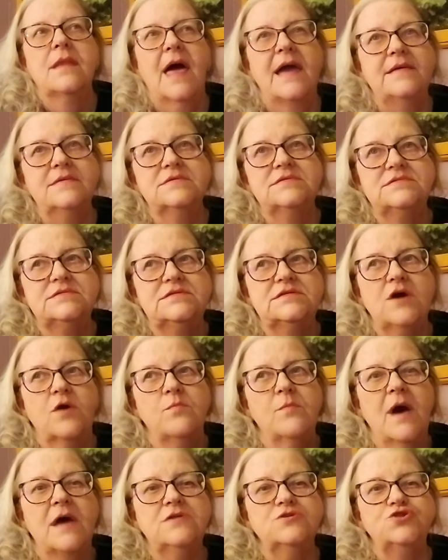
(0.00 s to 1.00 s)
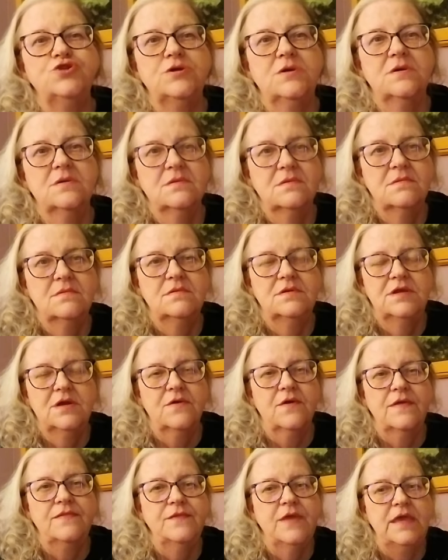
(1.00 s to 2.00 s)
like so much
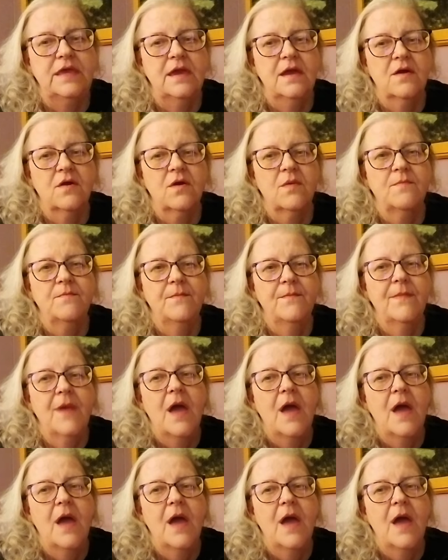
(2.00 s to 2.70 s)
during the year.